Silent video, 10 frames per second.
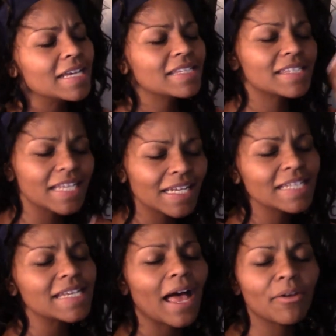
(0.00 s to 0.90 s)

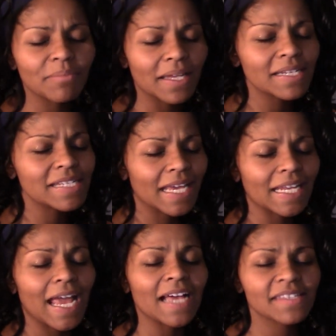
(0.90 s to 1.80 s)
sitting down,
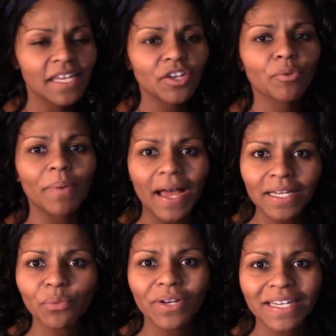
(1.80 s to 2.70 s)
meditating, asking your
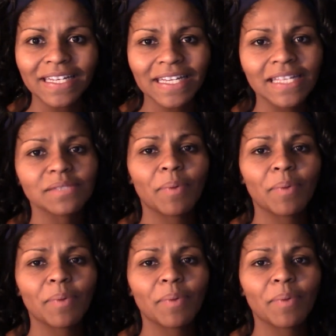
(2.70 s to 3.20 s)
body what it needs.